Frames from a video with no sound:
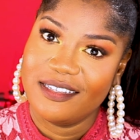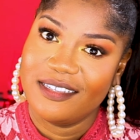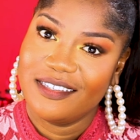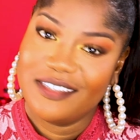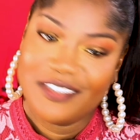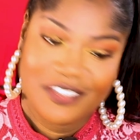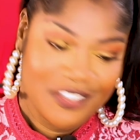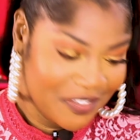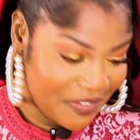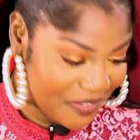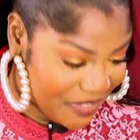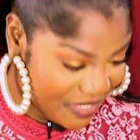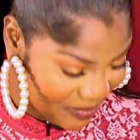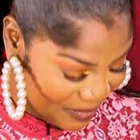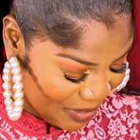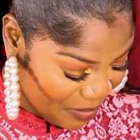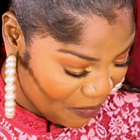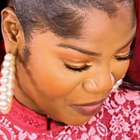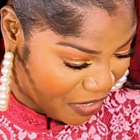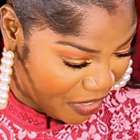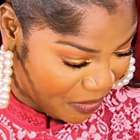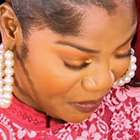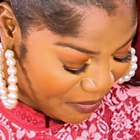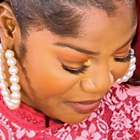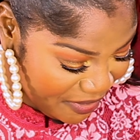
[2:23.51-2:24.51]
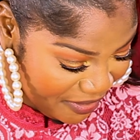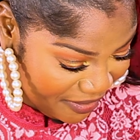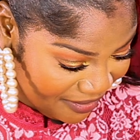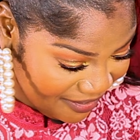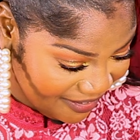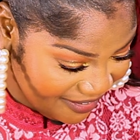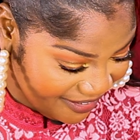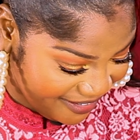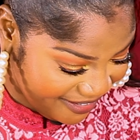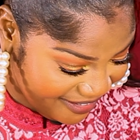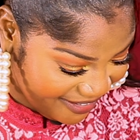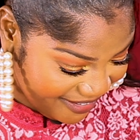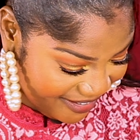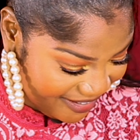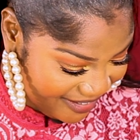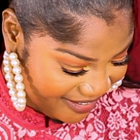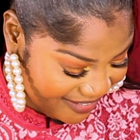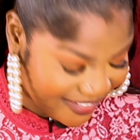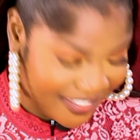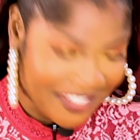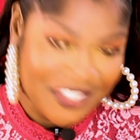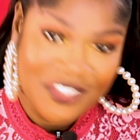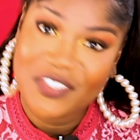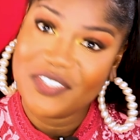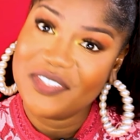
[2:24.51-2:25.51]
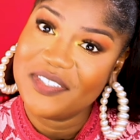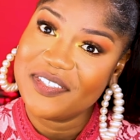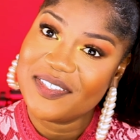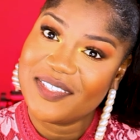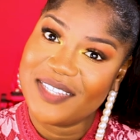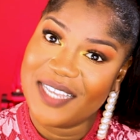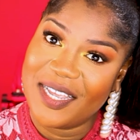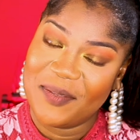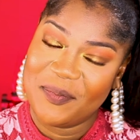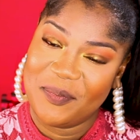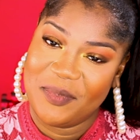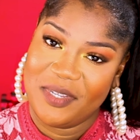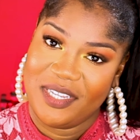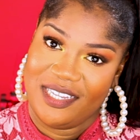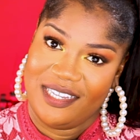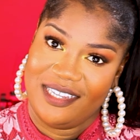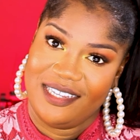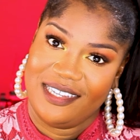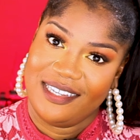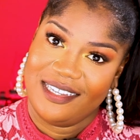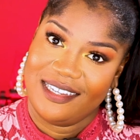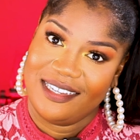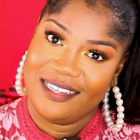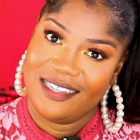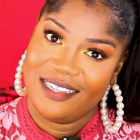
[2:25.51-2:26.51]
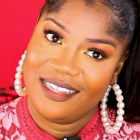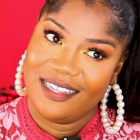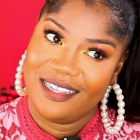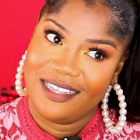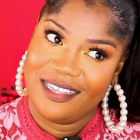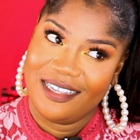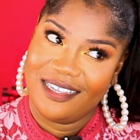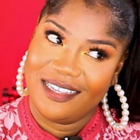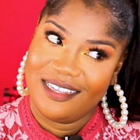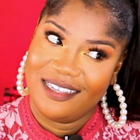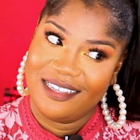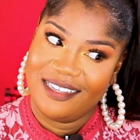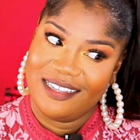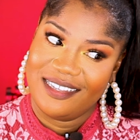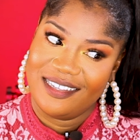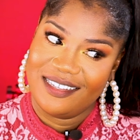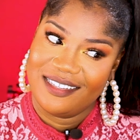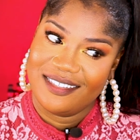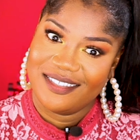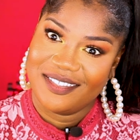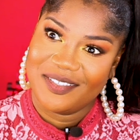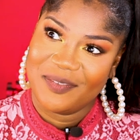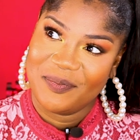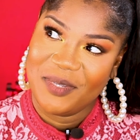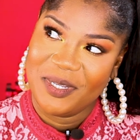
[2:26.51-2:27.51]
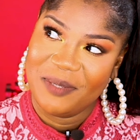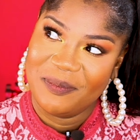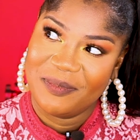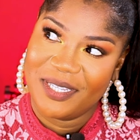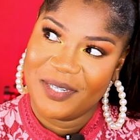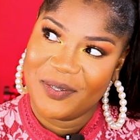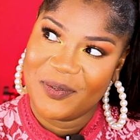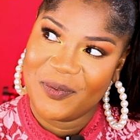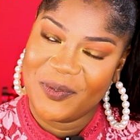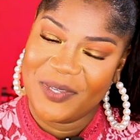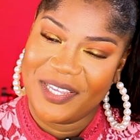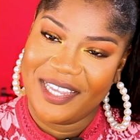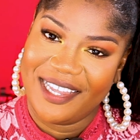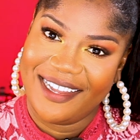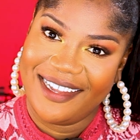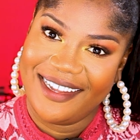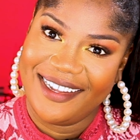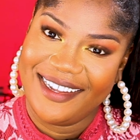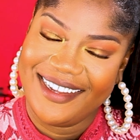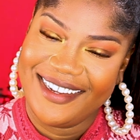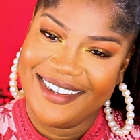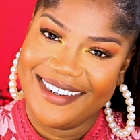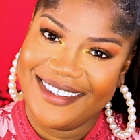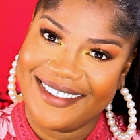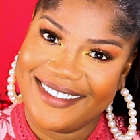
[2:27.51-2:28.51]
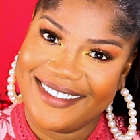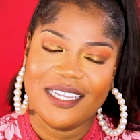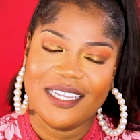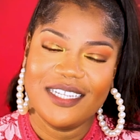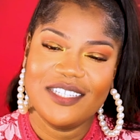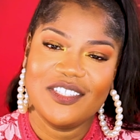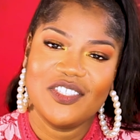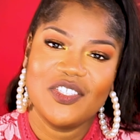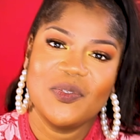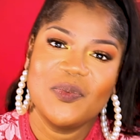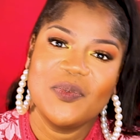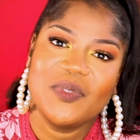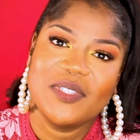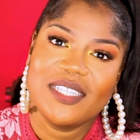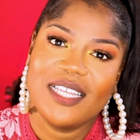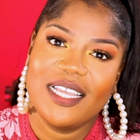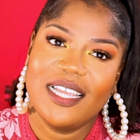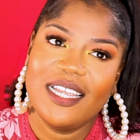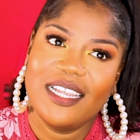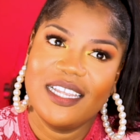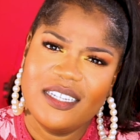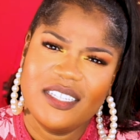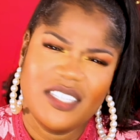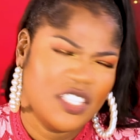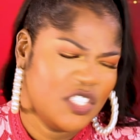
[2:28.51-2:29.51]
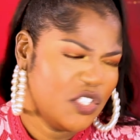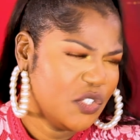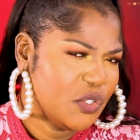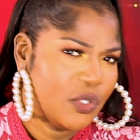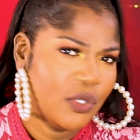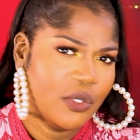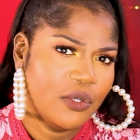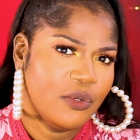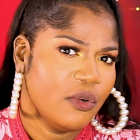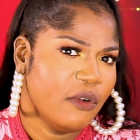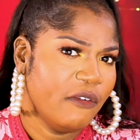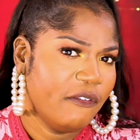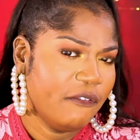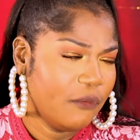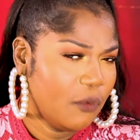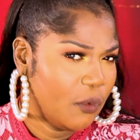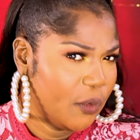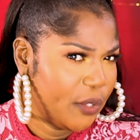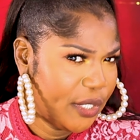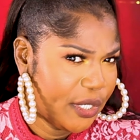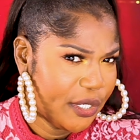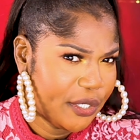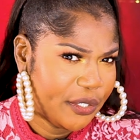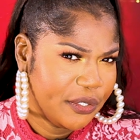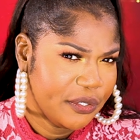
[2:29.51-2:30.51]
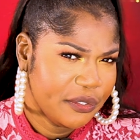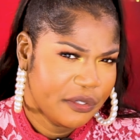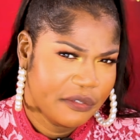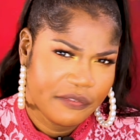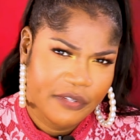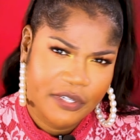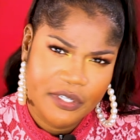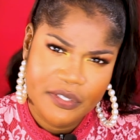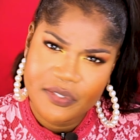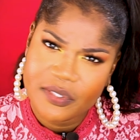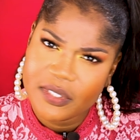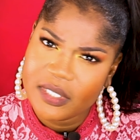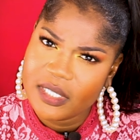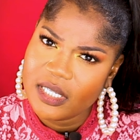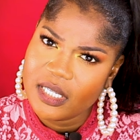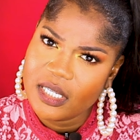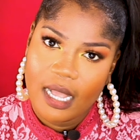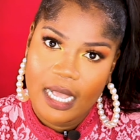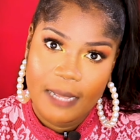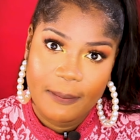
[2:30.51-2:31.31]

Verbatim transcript: She looks at my paper, then she looks at me. So me, I'm like, okay. And she was like, did you go to a four-year university?